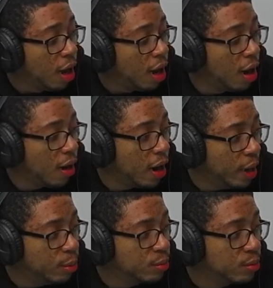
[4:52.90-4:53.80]
All right,
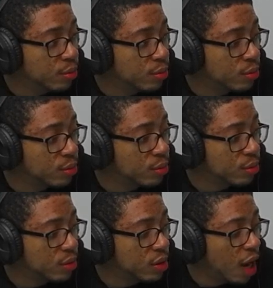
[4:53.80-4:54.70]

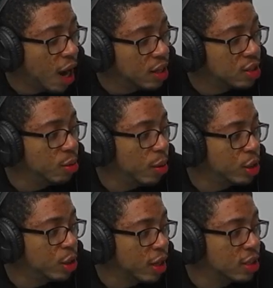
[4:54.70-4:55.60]
I see why
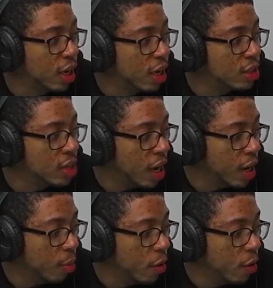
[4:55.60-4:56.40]
Drake taking time.